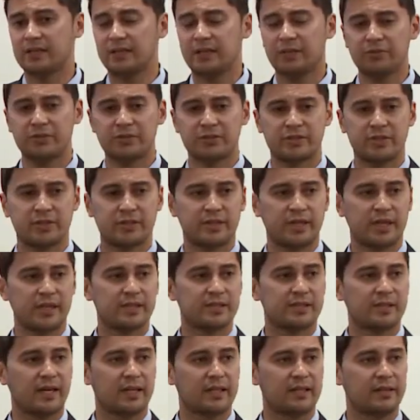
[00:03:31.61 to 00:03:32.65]
The literature
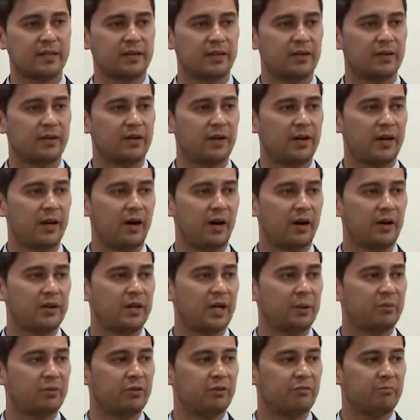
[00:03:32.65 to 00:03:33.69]
suggests that there are a
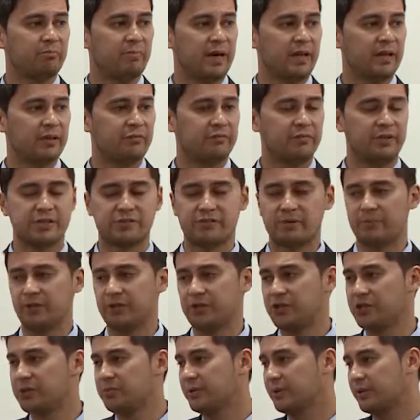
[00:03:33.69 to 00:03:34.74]
number of benefits from
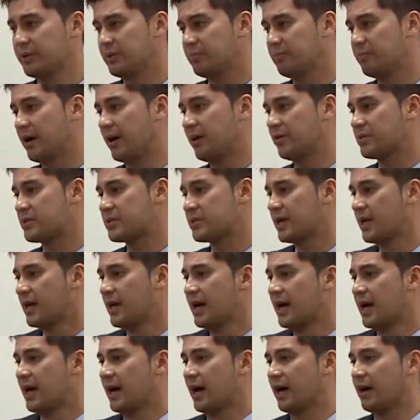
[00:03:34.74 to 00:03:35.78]
accumulated bouts
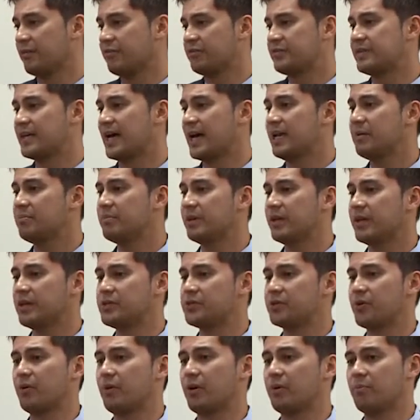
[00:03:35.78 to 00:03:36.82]
of 10
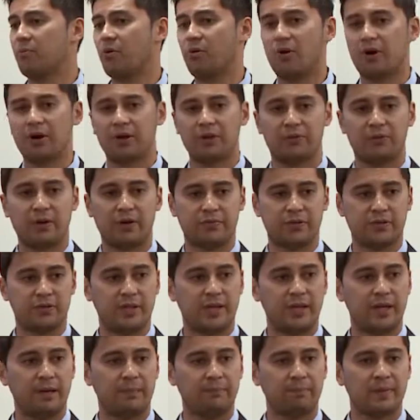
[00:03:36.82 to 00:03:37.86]
minutes or more throughout the
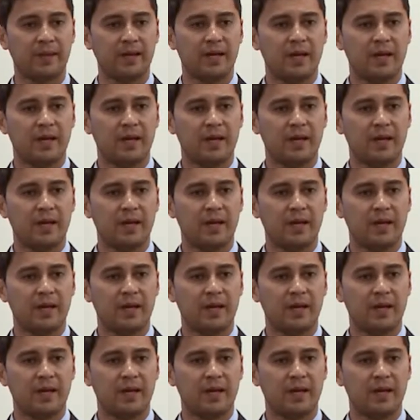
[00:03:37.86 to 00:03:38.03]
day.